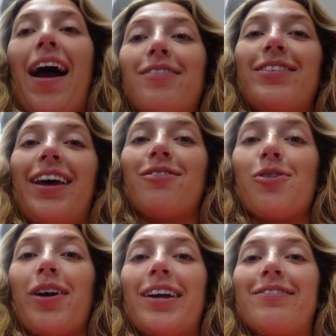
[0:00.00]
I've never
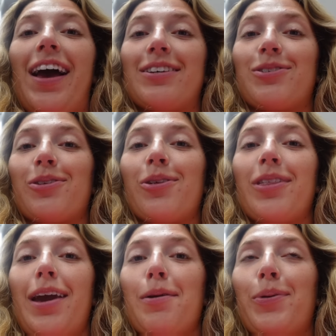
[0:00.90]
ran faster through
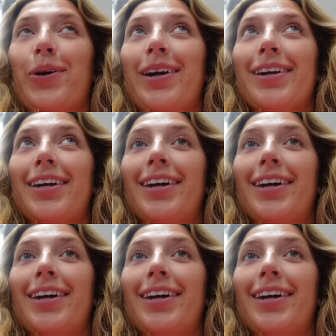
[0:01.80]
the airport.